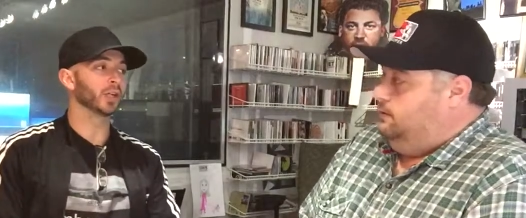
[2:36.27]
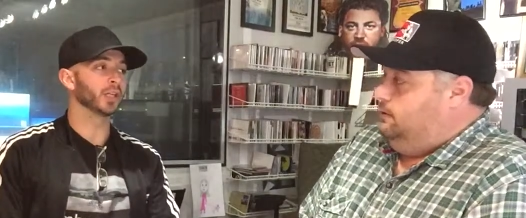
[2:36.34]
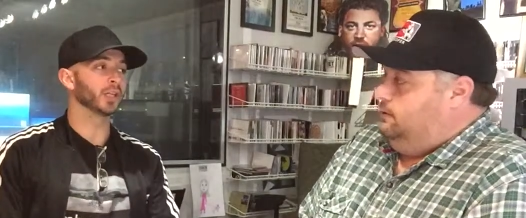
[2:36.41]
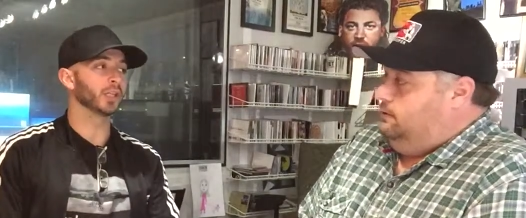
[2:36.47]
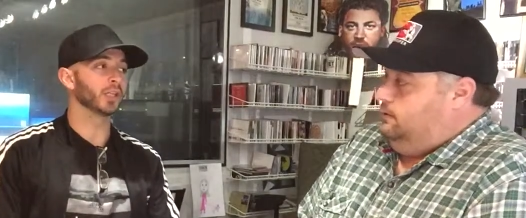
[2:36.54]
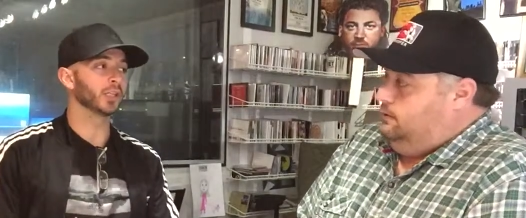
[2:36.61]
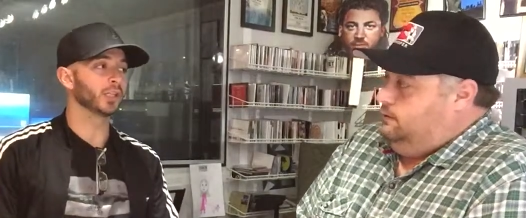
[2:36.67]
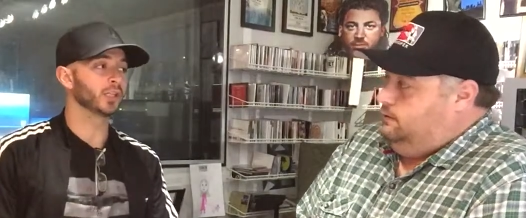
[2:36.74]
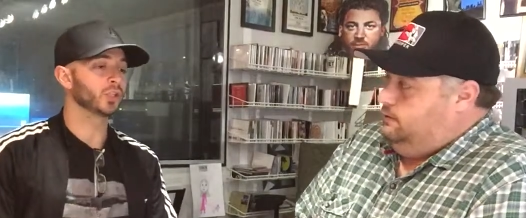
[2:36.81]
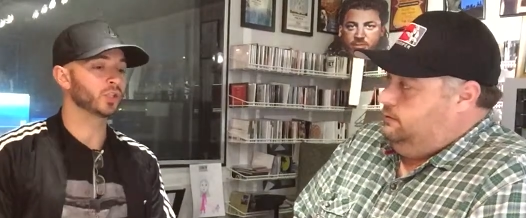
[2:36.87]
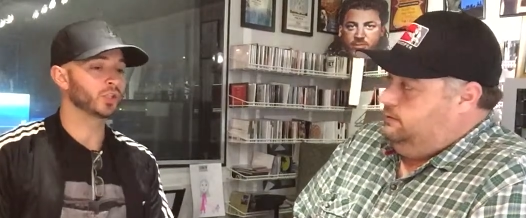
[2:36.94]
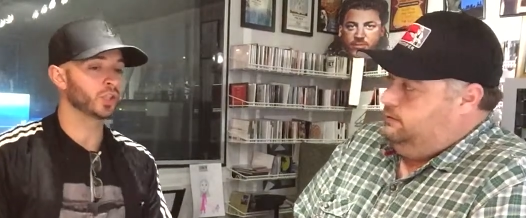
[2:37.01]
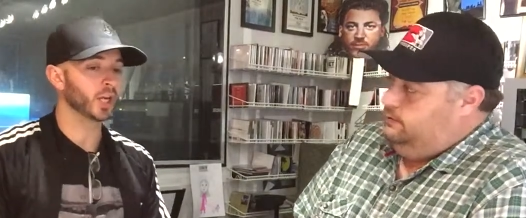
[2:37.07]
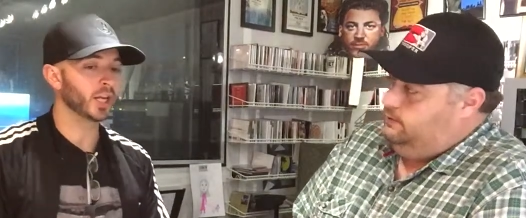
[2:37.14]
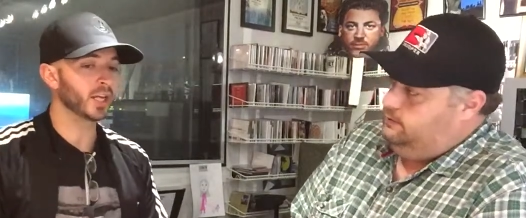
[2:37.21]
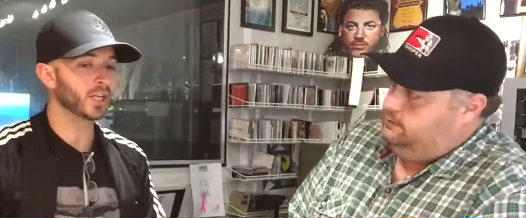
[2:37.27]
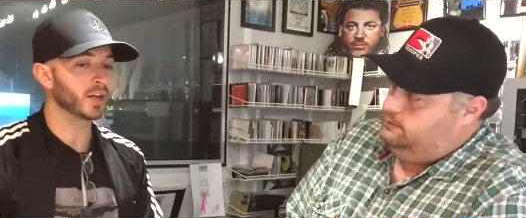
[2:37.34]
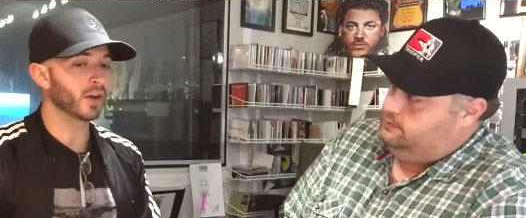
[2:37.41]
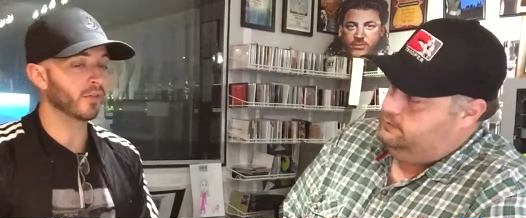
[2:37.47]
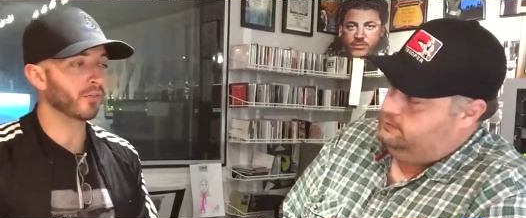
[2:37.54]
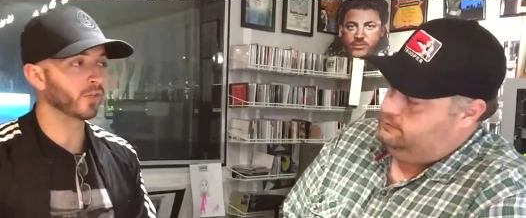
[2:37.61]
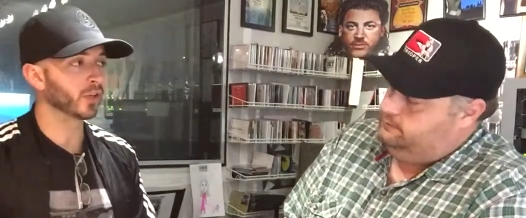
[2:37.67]
Speaker 1: in the chain
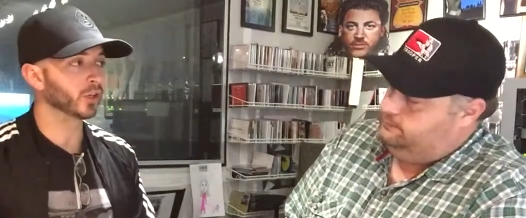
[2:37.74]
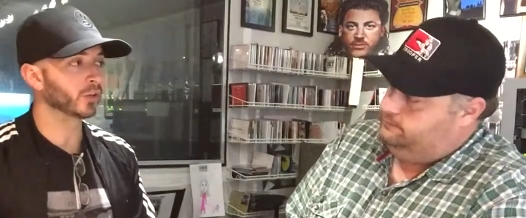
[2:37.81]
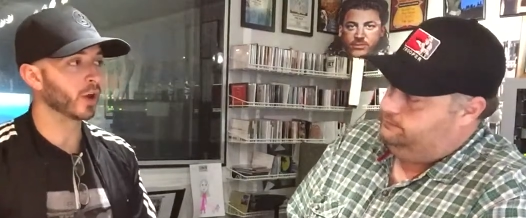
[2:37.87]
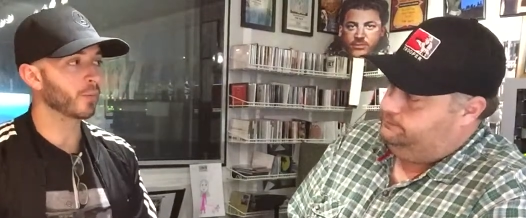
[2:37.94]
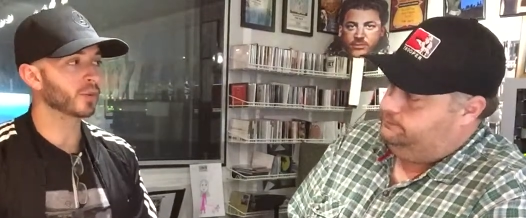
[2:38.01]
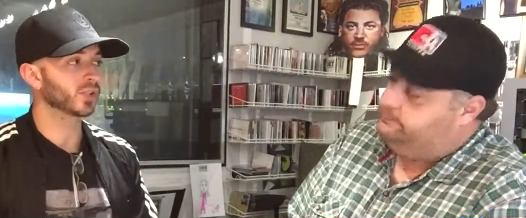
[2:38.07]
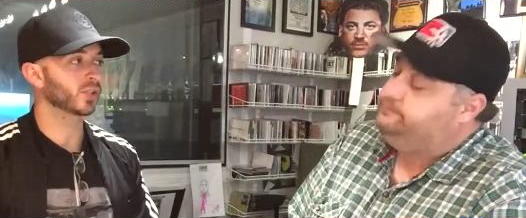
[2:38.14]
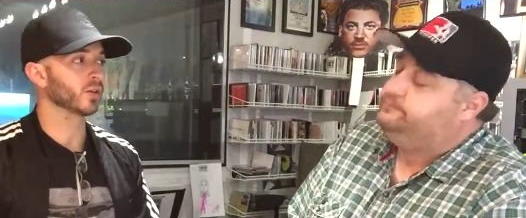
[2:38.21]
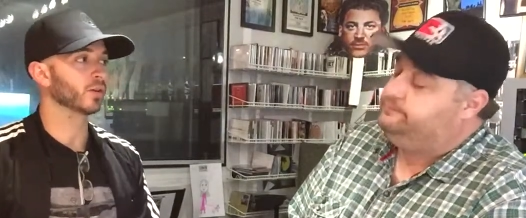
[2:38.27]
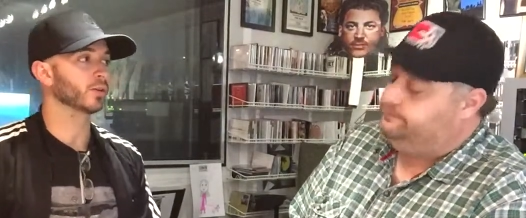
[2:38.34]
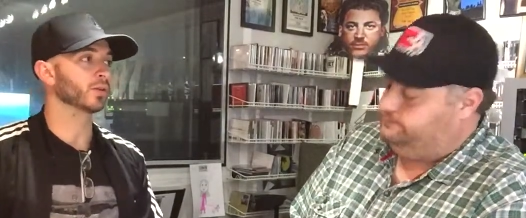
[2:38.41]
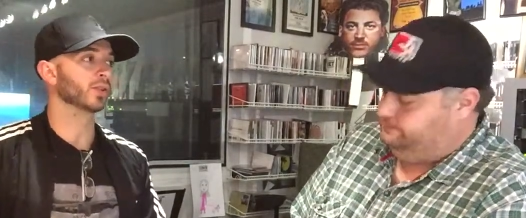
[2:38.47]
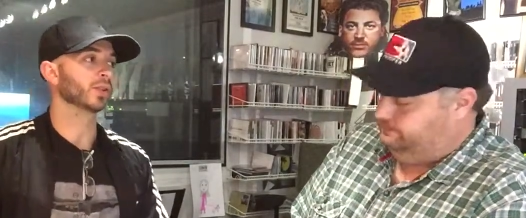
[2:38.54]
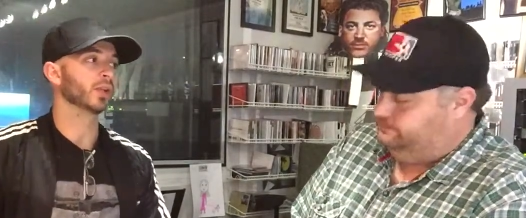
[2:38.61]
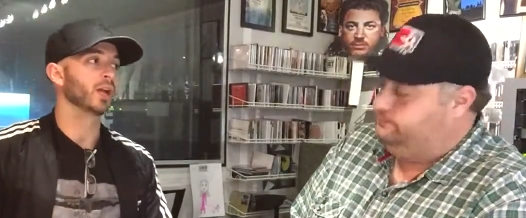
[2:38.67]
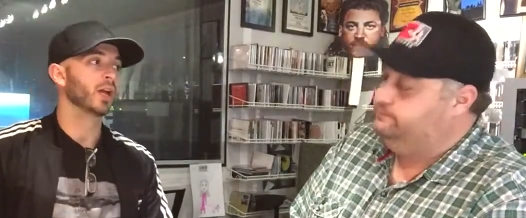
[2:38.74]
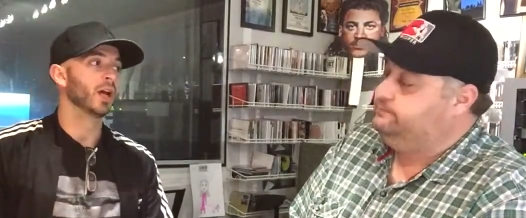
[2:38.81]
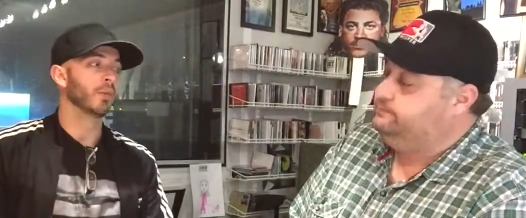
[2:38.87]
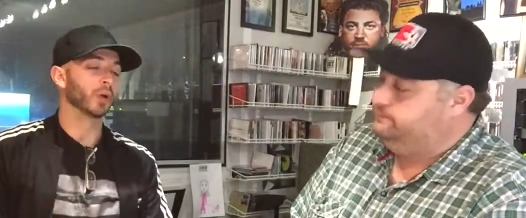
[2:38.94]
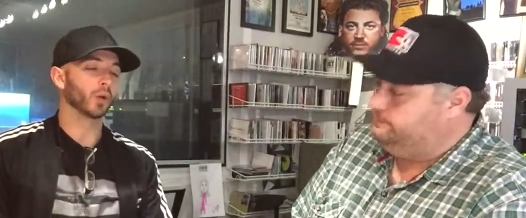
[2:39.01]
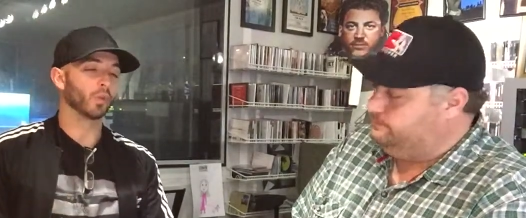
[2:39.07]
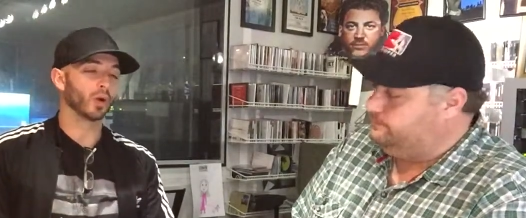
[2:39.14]
of filler episodes,
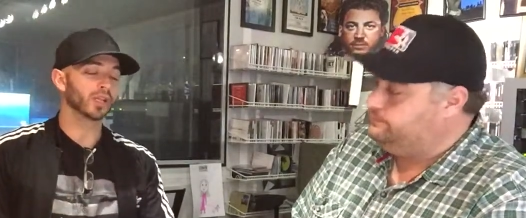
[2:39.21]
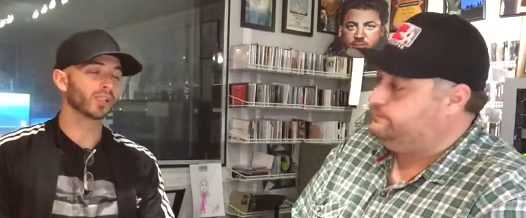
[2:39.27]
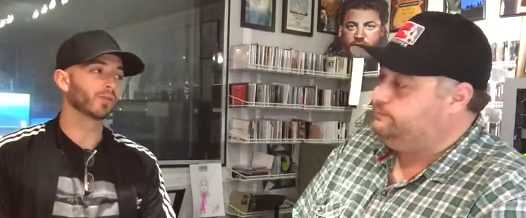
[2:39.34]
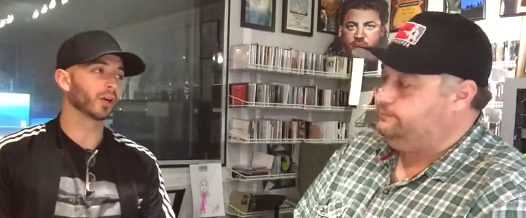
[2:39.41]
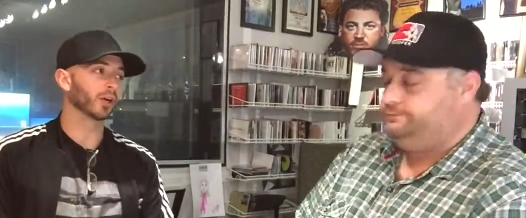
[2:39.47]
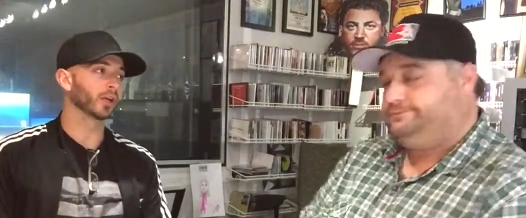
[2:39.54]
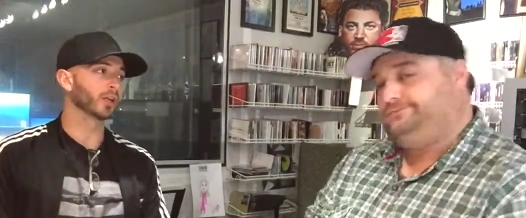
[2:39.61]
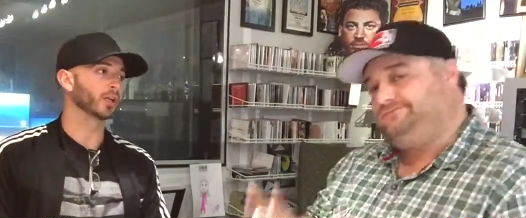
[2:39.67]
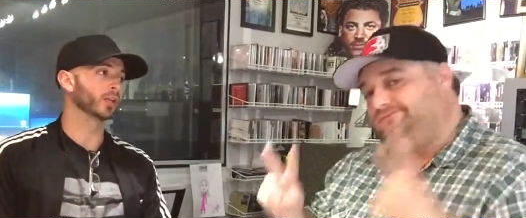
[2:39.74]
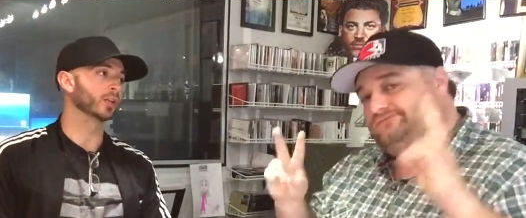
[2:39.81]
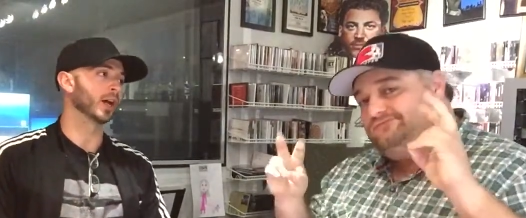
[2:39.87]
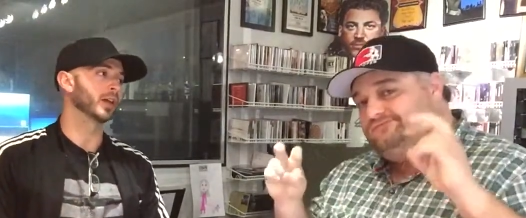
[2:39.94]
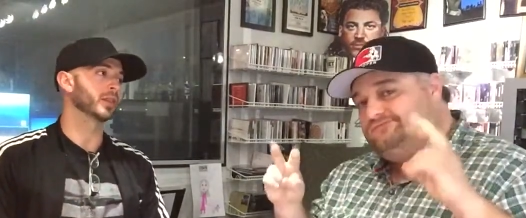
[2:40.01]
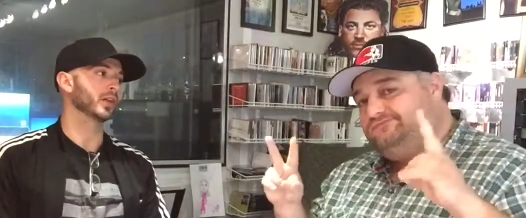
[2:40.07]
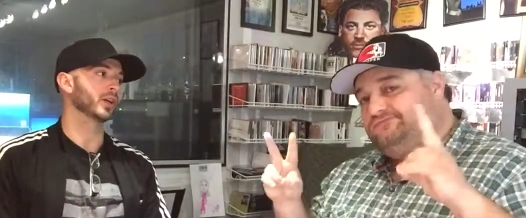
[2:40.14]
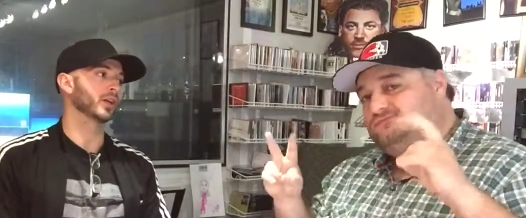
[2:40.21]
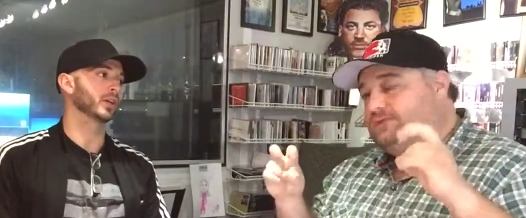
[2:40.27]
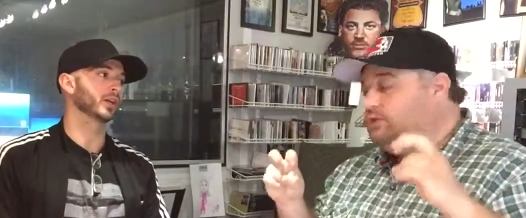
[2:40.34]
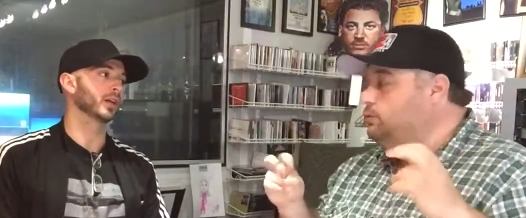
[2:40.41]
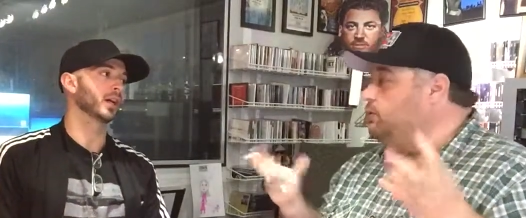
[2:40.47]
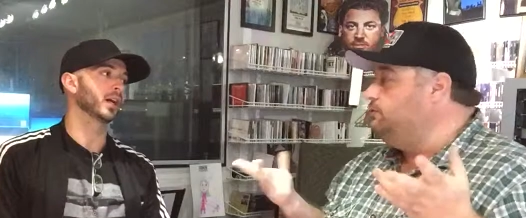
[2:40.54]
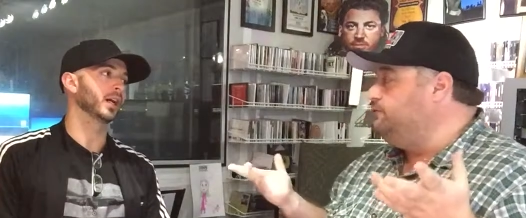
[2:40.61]
but it was very good, I thought. Cool.